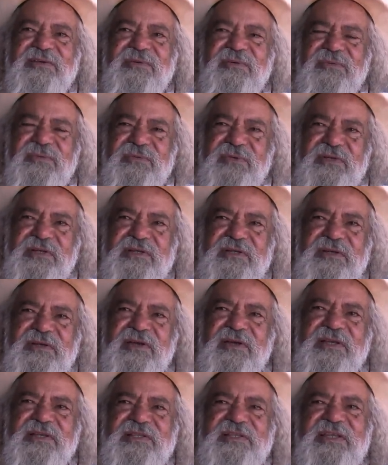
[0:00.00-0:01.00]
Oh, I
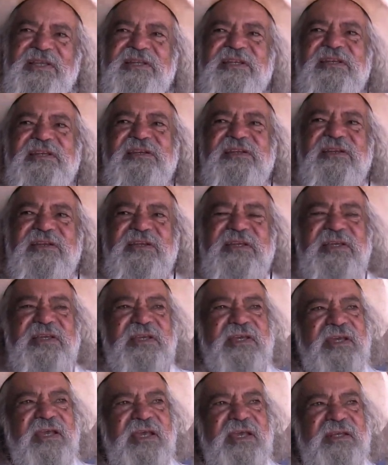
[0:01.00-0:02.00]
like that.
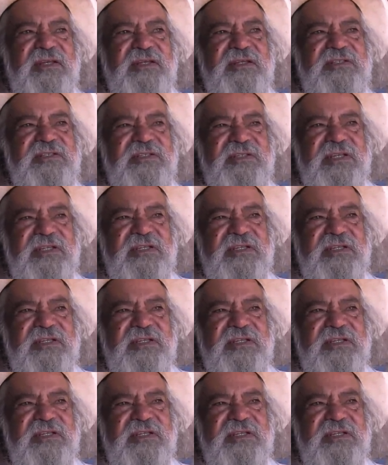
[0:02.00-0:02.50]
And it's